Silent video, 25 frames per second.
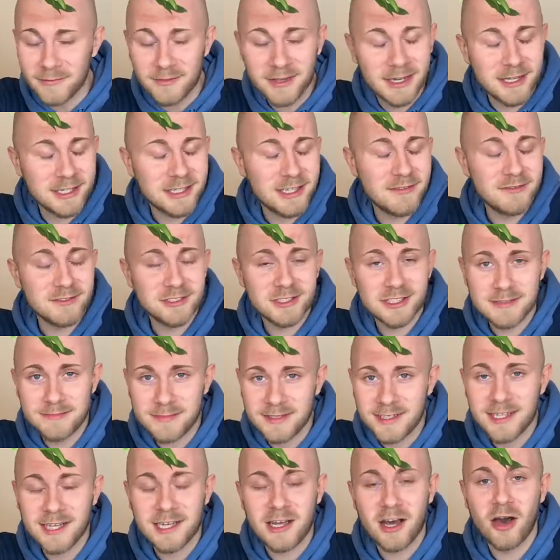It could even just be
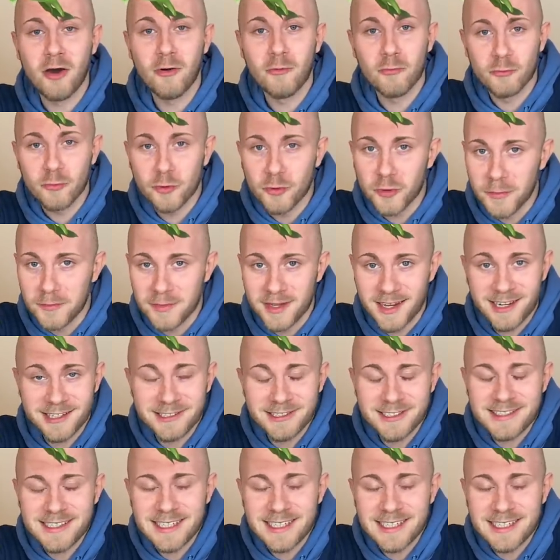like a room that I just